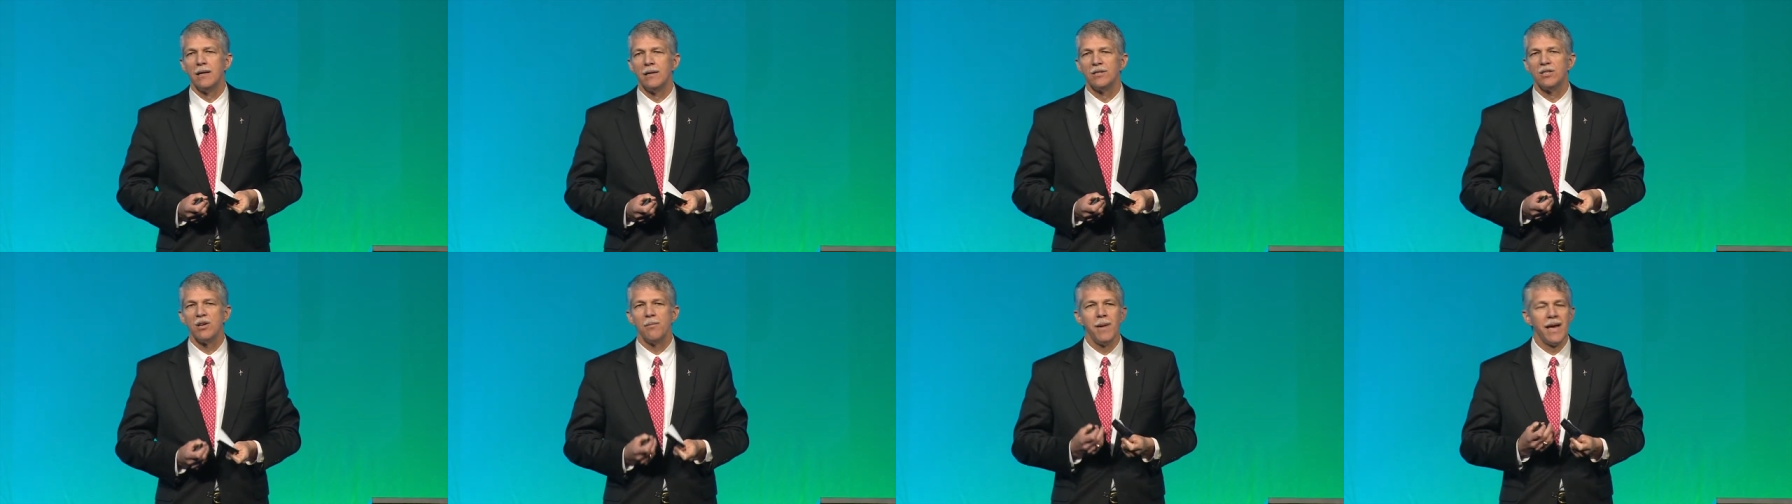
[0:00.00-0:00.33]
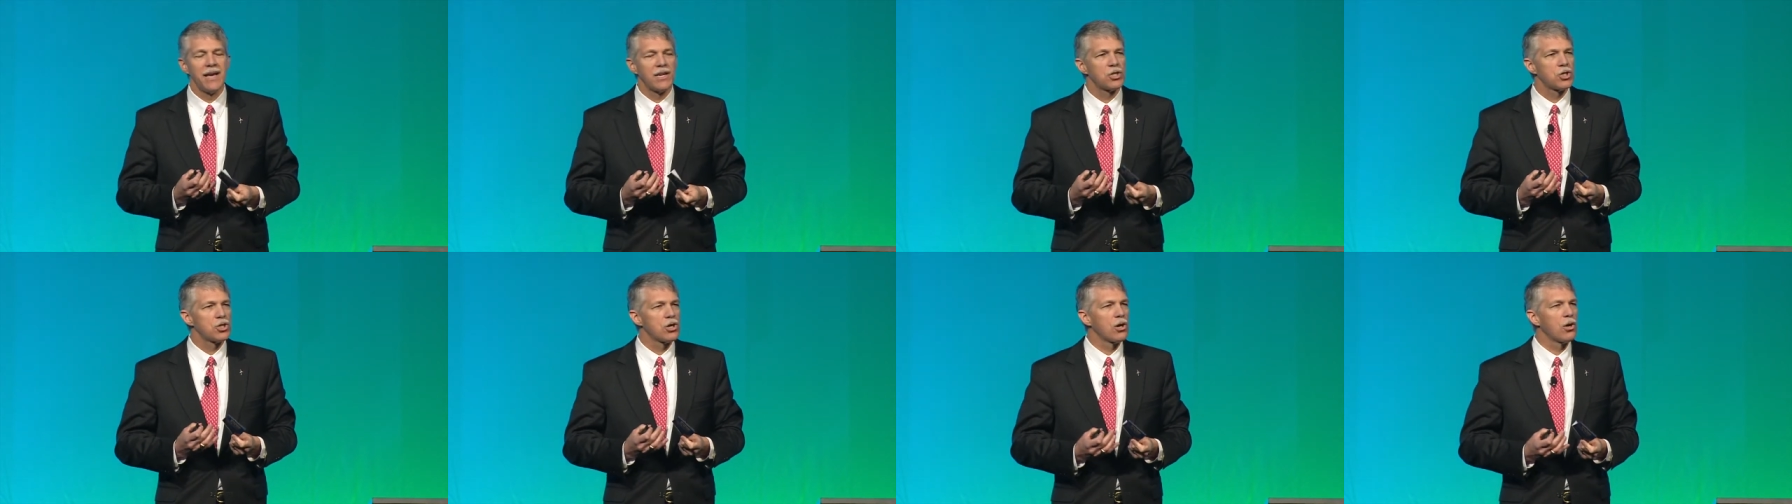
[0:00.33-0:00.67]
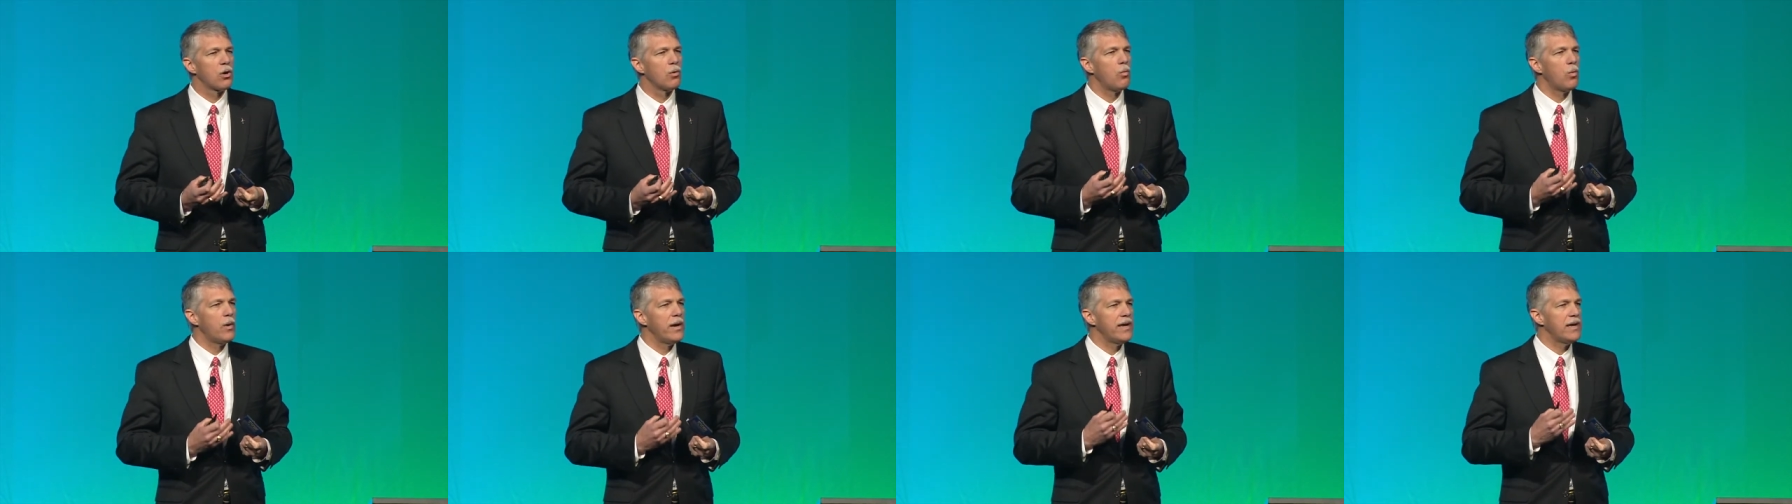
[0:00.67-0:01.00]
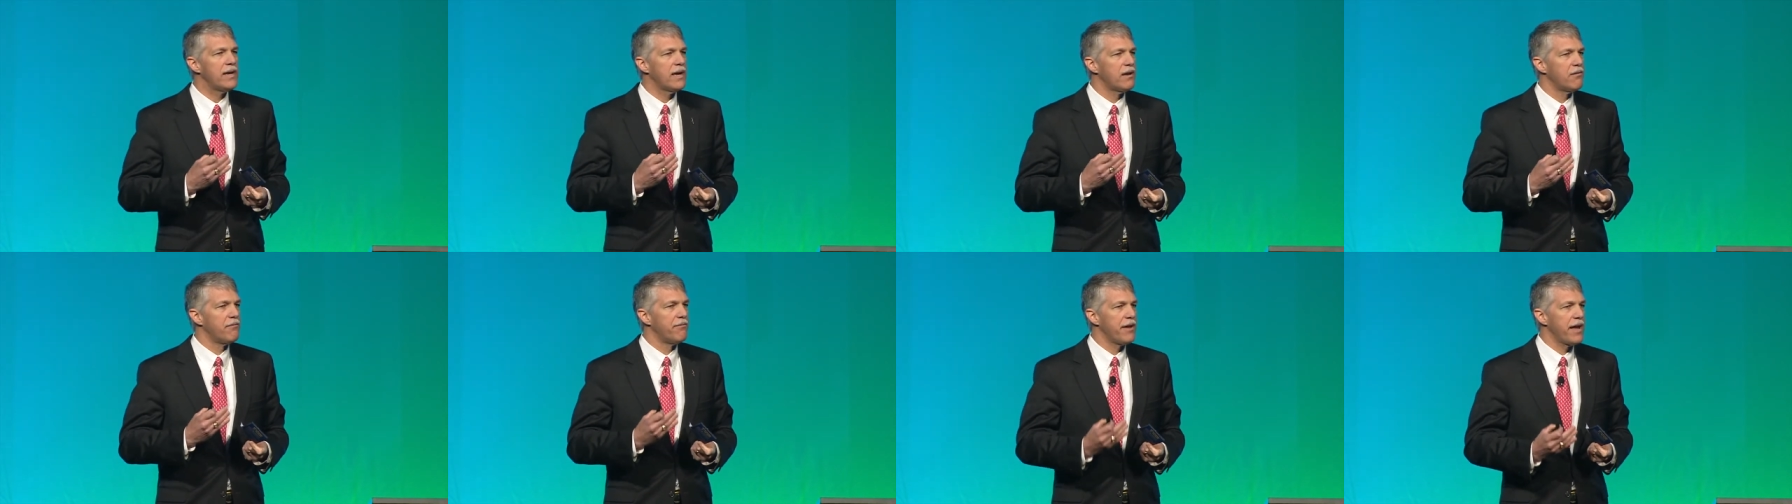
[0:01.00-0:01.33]
to make sure
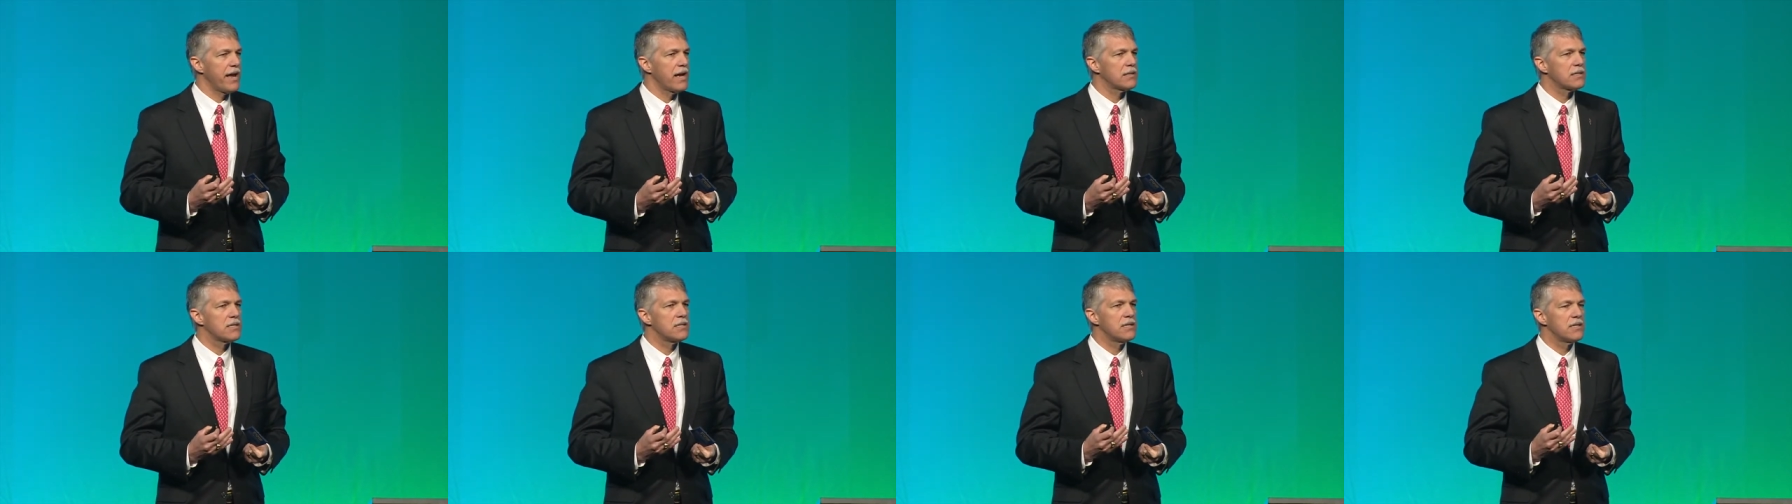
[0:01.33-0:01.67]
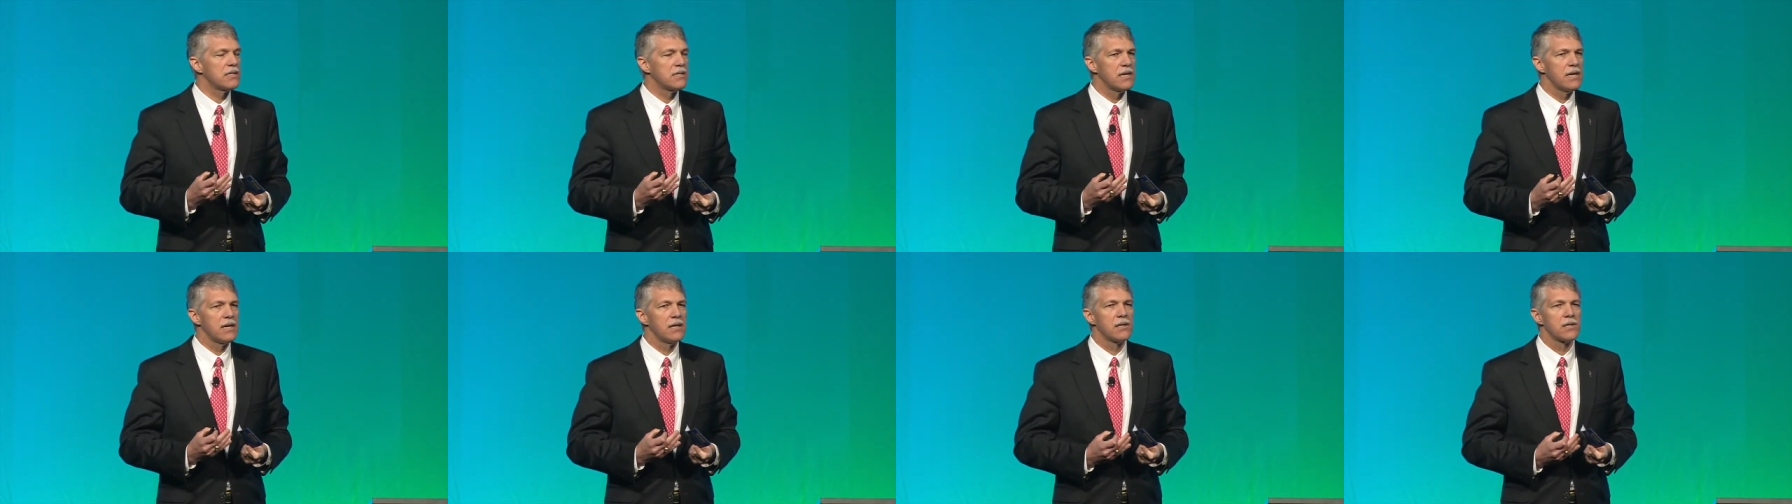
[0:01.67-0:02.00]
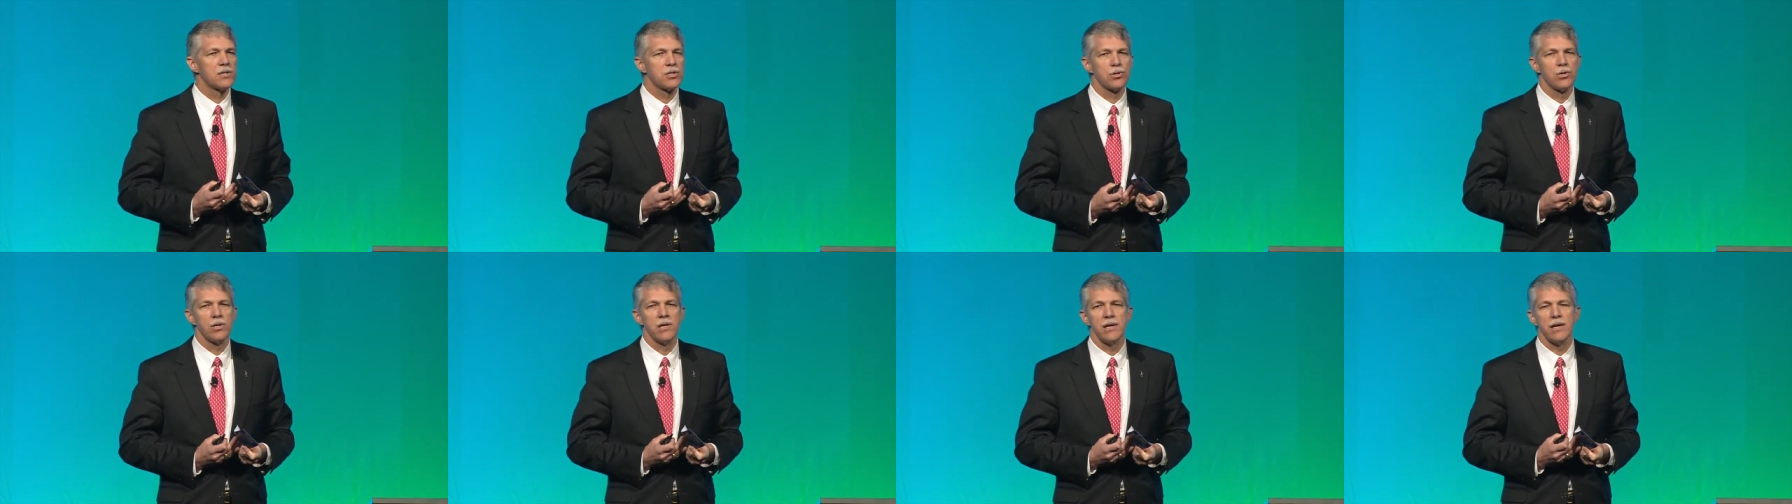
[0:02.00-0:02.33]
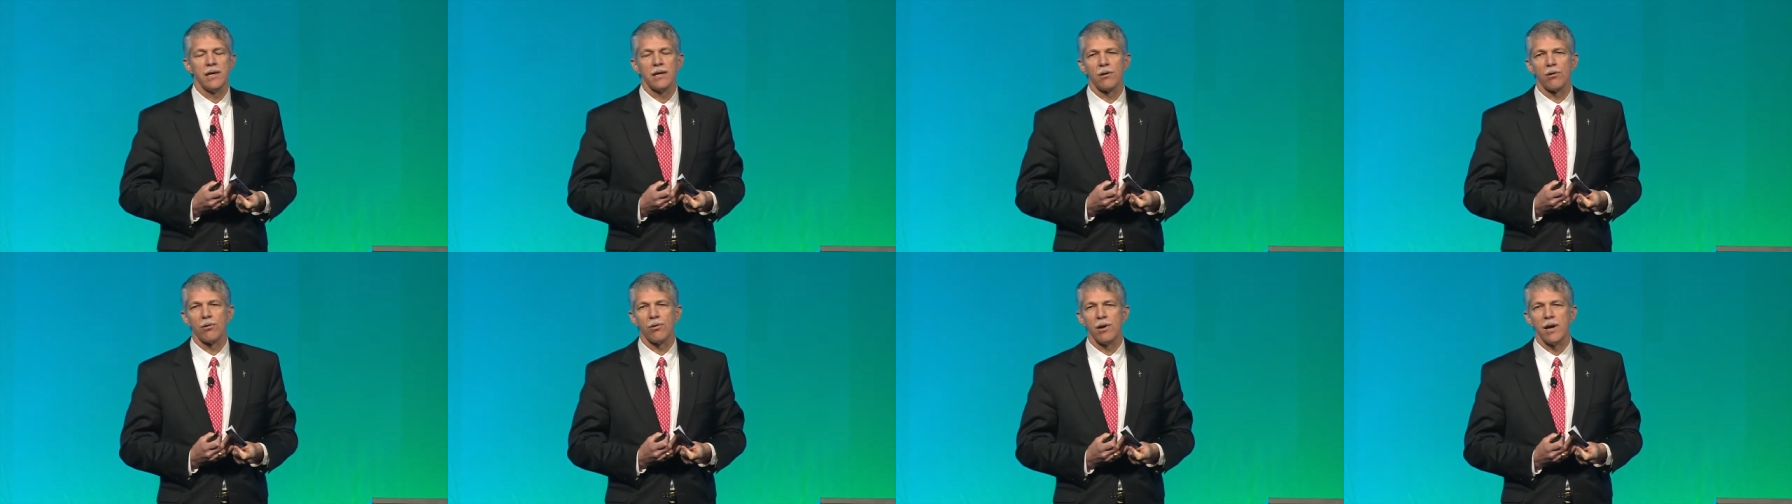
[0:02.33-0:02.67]
we advance this industry
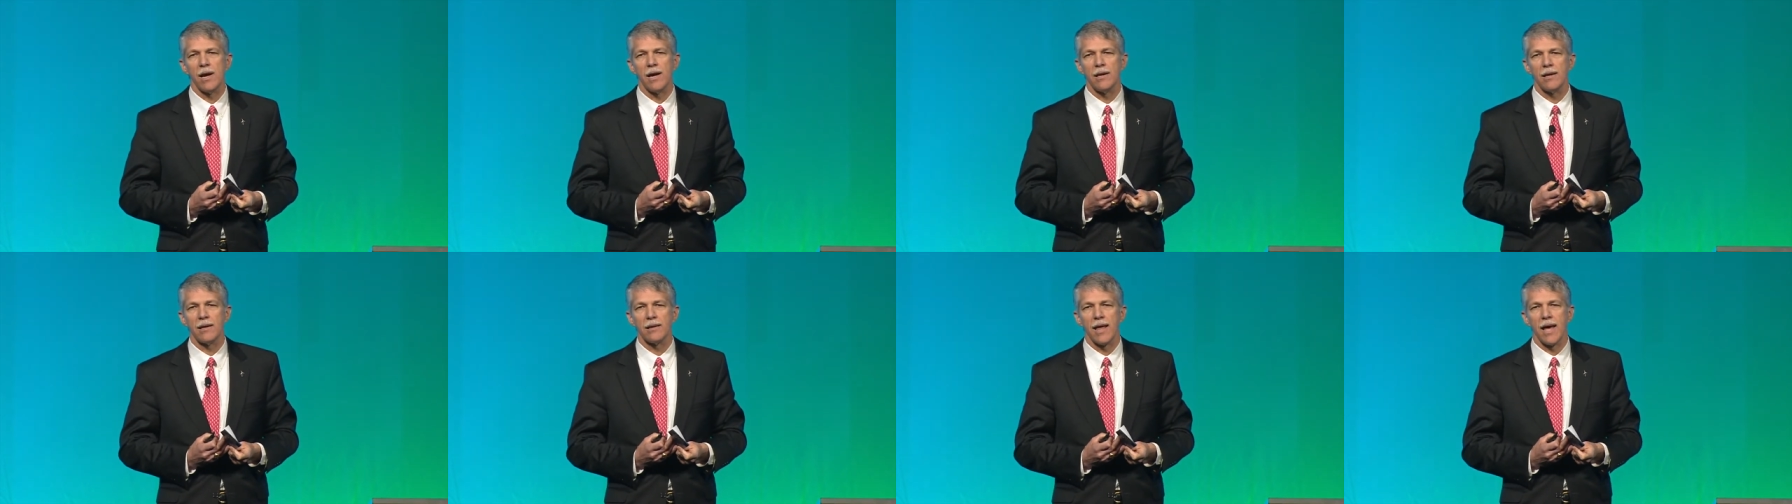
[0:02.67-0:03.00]
in creating